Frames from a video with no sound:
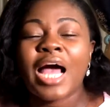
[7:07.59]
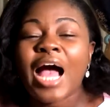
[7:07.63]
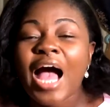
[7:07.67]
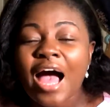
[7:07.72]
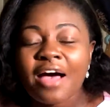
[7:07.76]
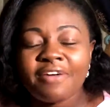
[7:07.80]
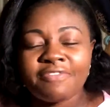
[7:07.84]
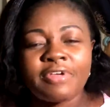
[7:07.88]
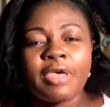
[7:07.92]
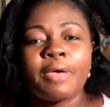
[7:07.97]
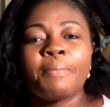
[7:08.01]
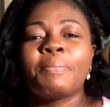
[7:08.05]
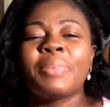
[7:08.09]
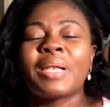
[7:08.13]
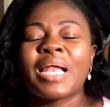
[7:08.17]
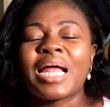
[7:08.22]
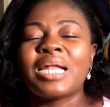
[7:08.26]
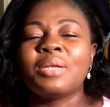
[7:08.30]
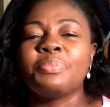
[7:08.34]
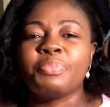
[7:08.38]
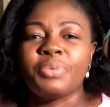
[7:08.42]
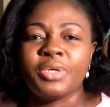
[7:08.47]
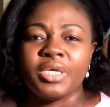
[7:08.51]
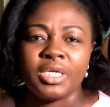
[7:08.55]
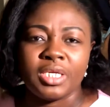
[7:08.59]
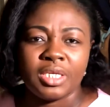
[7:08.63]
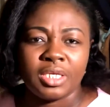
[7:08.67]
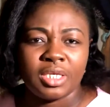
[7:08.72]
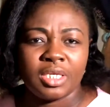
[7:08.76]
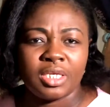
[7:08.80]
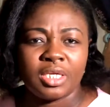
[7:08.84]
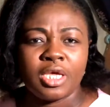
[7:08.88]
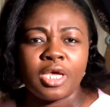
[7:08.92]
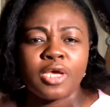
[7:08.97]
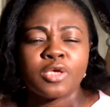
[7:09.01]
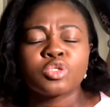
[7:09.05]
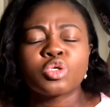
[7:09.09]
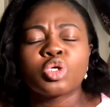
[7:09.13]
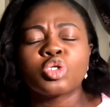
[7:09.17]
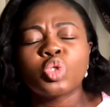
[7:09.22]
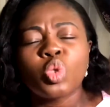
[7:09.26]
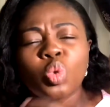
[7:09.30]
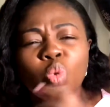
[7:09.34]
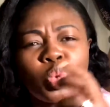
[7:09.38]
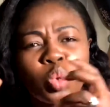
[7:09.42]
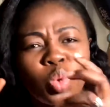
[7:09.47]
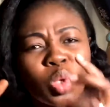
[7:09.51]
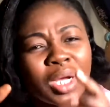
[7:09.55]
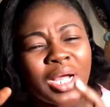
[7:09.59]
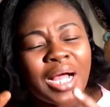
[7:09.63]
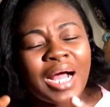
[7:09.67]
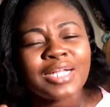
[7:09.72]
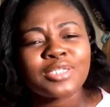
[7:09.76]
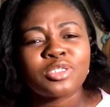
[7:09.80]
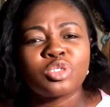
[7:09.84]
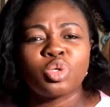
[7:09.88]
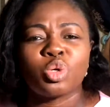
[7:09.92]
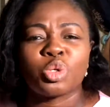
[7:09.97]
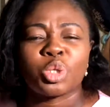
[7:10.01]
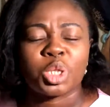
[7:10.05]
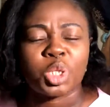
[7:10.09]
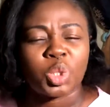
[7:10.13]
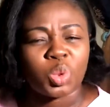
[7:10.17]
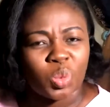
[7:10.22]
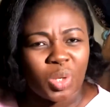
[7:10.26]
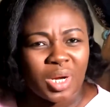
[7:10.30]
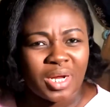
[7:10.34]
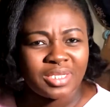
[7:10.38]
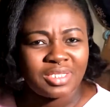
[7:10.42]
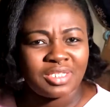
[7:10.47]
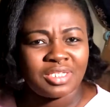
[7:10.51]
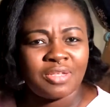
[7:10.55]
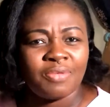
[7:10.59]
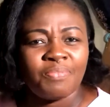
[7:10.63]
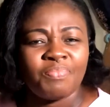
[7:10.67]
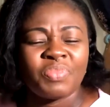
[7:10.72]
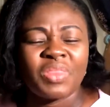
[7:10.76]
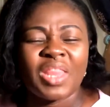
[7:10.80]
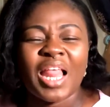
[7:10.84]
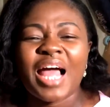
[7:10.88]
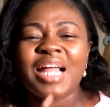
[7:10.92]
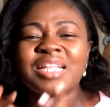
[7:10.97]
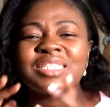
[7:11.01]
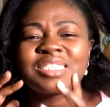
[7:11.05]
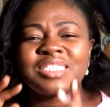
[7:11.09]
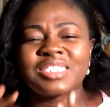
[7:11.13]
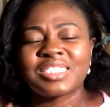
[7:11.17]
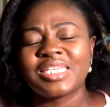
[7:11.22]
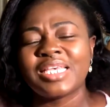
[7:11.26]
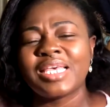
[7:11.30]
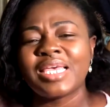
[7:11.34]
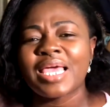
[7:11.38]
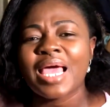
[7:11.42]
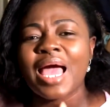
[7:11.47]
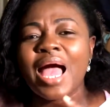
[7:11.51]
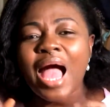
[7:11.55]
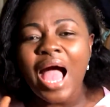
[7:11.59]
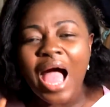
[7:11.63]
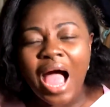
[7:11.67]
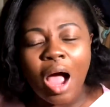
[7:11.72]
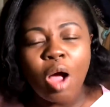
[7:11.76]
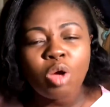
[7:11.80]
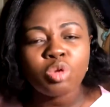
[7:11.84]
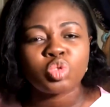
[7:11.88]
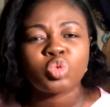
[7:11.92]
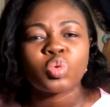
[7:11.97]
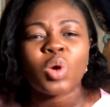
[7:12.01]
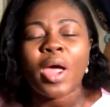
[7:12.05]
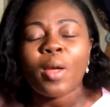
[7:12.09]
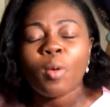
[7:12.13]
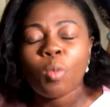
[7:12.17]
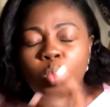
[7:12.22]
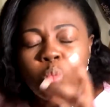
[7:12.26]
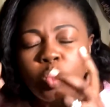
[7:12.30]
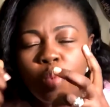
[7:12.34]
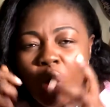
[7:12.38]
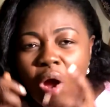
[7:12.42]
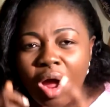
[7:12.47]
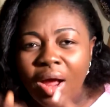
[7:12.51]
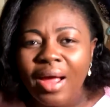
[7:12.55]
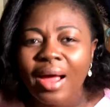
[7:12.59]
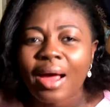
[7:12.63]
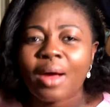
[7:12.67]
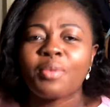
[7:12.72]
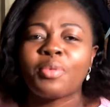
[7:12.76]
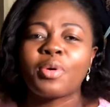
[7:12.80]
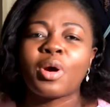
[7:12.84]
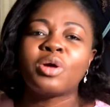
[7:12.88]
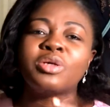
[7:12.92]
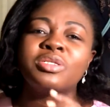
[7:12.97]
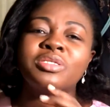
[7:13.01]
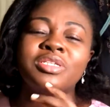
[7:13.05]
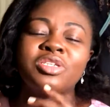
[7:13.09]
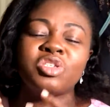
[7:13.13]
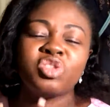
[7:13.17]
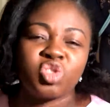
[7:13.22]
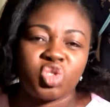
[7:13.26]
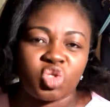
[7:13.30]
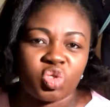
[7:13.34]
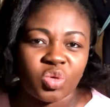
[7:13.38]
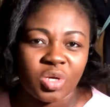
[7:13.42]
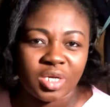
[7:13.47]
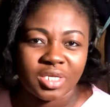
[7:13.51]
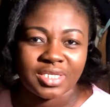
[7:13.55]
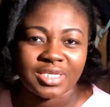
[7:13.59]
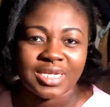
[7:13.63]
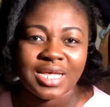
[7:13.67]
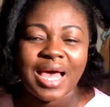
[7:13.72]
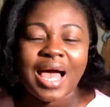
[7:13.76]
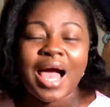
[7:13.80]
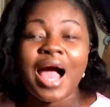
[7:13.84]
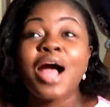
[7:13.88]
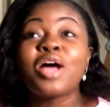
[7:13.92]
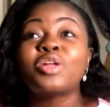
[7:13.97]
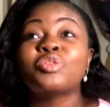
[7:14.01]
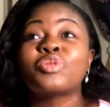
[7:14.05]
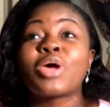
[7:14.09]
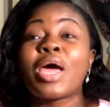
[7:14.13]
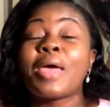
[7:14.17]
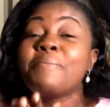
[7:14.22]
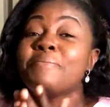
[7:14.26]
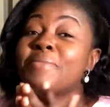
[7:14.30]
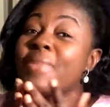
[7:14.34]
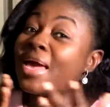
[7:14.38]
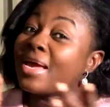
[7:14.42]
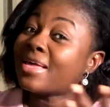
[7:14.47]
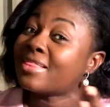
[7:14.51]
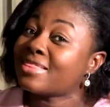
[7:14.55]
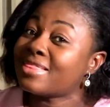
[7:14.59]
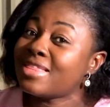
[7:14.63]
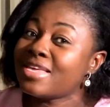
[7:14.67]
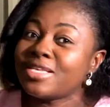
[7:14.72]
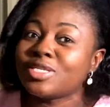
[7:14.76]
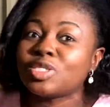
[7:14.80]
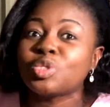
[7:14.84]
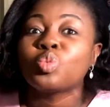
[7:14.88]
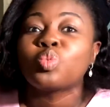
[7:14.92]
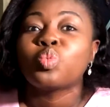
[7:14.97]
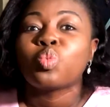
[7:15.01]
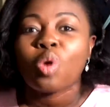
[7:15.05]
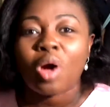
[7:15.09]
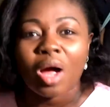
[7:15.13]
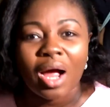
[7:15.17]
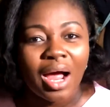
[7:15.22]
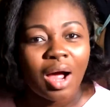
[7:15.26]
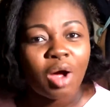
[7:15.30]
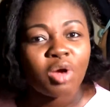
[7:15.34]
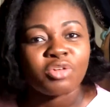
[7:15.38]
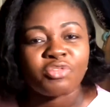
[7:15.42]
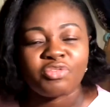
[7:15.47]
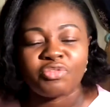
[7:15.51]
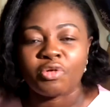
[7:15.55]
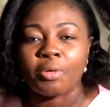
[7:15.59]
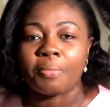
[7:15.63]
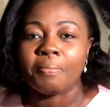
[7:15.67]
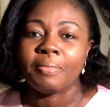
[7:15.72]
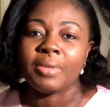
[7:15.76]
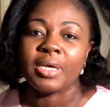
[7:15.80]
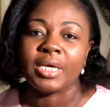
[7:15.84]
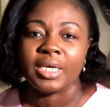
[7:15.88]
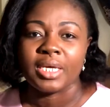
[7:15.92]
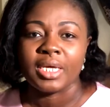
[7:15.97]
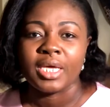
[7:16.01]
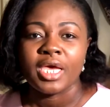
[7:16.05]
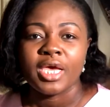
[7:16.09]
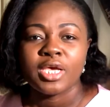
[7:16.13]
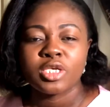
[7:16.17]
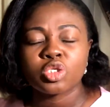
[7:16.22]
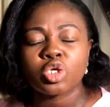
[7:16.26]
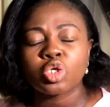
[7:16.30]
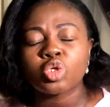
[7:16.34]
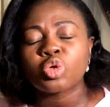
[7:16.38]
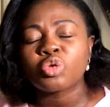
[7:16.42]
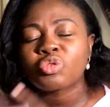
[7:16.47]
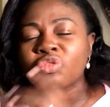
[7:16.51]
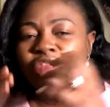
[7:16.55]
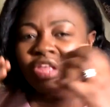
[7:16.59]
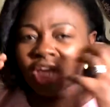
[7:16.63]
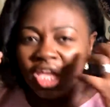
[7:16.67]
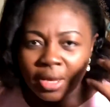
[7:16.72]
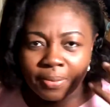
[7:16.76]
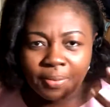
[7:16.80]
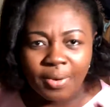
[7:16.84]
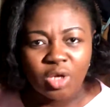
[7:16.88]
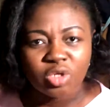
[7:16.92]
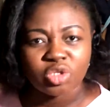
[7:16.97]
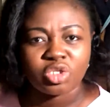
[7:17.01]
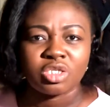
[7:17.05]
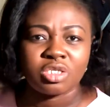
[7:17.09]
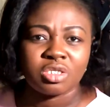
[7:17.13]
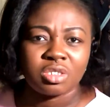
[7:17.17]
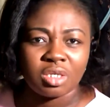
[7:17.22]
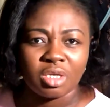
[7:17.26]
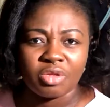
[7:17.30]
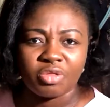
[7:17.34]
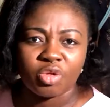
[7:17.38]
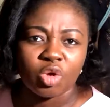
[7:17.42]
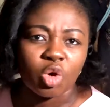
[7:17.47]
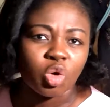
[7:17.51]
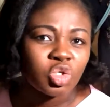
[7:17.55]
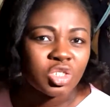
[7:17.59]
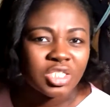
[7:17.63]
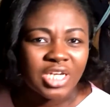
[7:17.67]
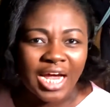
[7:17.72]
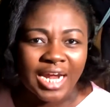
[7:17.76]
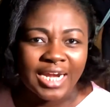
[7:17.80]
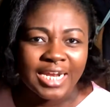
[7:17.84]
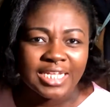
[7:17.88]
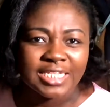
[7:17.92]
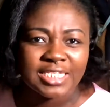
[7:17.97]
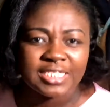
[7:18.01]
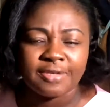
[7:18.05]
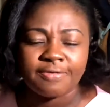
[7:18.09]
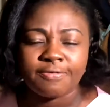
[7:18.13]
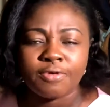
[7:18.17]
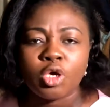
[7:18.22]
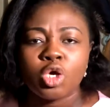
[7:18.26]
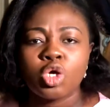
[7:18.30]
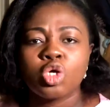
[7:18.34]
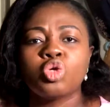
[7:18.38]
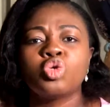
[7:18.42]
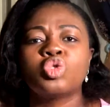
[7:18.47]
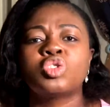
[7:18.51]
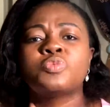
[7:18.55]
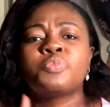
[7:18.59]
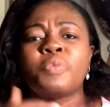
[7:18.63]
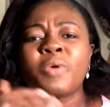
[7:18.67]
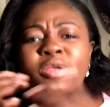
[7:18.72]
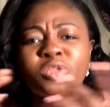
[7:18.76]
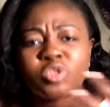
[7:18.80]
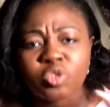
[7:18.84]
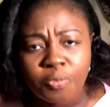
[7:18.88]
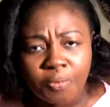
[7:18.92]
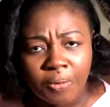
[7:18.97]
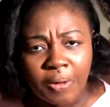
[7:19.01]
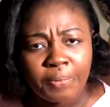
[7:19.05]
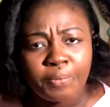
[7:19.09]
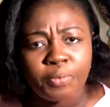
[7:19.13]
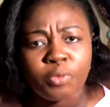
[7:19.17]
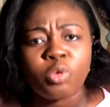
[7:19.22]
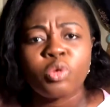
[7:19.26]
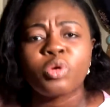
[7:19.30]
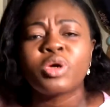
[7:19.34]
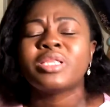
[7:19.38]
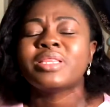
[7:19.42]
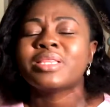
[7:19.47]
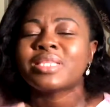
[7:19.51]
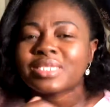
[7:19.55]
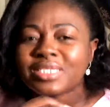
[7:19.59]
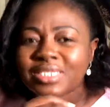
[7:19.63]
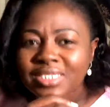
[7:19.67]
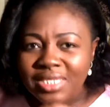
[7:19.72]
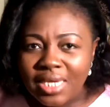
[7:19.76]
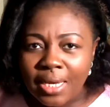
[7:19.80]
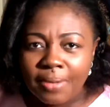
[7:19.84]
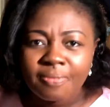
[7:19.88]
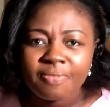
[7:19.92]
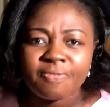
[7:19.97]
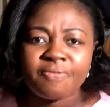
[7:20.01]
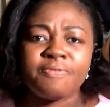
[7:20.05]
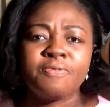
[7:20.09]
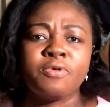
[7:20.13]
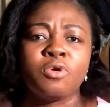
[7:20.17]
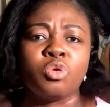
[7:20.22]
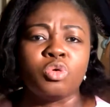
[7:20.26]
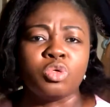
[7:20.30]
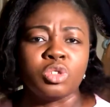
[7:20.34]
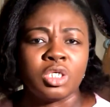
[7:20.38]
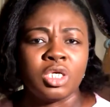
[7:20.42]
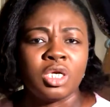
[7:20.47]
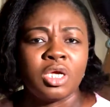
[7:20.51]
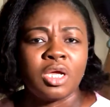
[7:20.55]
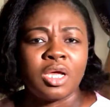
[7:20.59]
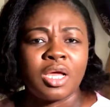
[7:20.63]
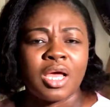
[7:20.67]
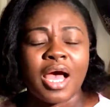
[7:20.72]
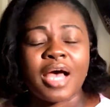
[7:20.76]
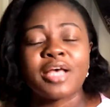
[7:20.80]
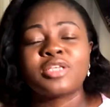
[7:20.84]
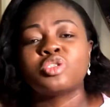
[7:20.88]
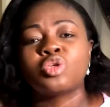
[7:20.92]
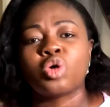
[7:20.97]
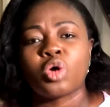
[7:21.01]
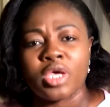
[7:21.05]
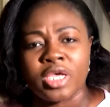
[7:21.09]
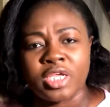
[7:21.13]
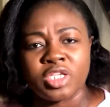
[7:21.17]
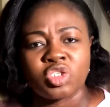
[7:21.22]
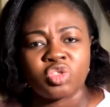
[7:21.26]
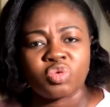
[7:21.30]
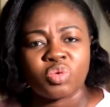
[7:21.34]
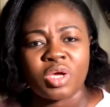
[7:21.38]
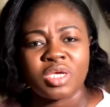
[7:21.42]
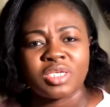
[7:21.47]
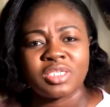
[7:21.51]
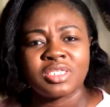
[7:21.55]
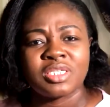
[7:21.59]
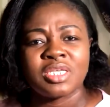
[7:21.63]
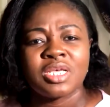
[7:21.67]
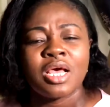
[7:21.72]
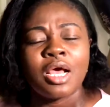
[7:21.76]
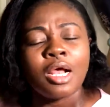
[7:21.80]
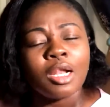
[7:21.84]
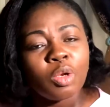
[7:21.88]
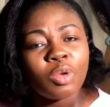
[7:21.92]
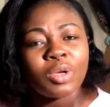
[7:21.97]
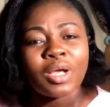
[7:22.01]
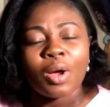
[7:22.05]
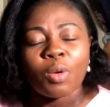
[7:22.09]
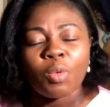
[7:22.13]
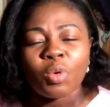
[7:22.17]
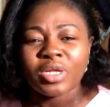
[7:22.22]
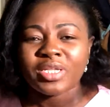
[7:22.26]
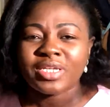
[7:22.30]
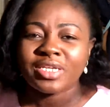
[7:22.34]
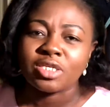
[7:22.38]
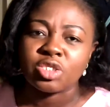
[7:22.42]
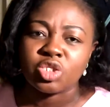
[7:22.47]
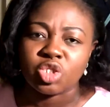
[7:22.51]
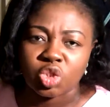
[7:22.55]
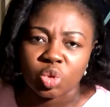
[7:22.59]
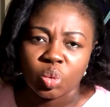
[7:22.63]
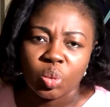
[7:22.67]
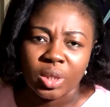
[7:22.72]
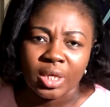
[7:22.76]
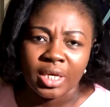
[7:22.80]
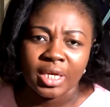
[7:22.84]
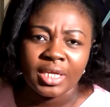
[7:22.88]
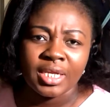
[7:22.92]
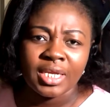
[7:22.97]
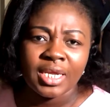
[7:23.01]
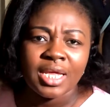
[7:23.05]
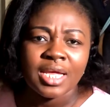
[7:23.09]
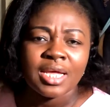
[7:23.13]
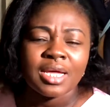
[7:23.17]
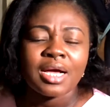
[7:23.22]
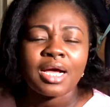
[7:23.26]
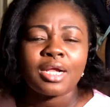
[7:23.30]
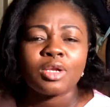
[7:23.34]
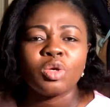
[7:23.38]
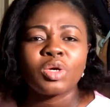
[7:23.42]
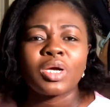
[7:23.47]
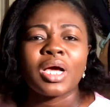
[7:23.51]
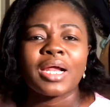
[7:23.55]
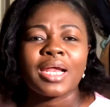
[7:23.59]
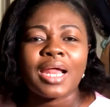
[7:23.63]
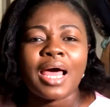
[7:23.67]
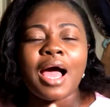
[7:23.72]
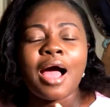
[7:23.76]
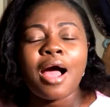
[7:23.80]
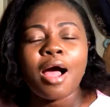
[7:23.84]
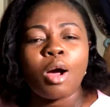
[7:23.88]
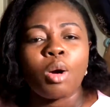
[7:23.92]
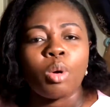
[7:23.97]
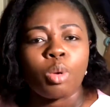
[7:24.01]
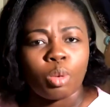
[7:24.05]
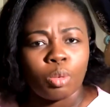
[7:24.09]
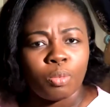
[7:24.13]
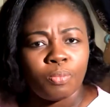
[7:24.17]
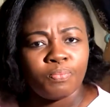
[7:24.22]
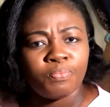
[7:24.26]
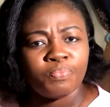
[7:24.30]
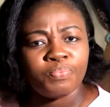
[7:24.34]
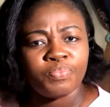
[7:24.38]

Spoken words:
Have a plan B. So you look at your threats and see, how do I work around this threat? How do I make things work out for me? So you think about the alternative, you speak to people in the same field as your interest, look at what they're doing, and look at how